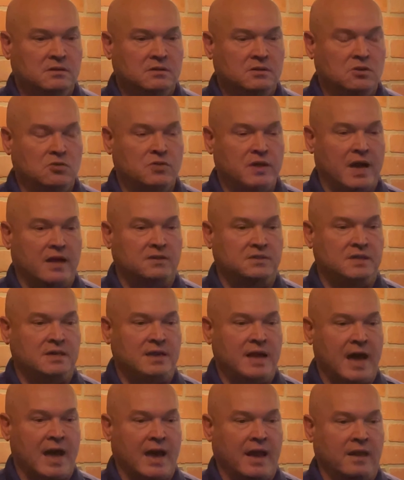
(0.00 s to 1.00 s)

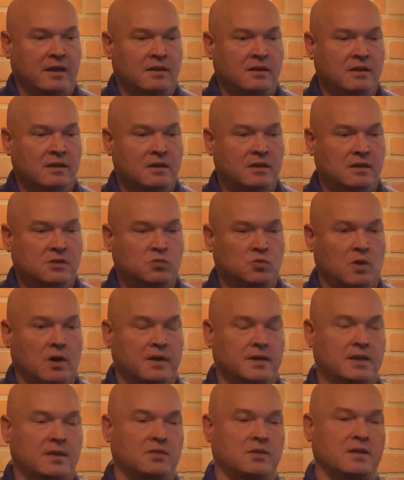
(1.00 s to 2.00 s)
2009 is where I
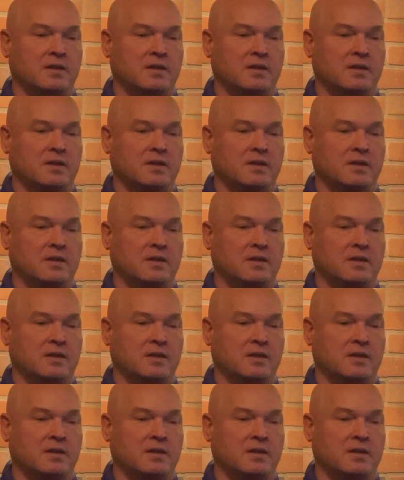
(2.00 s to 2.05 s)
did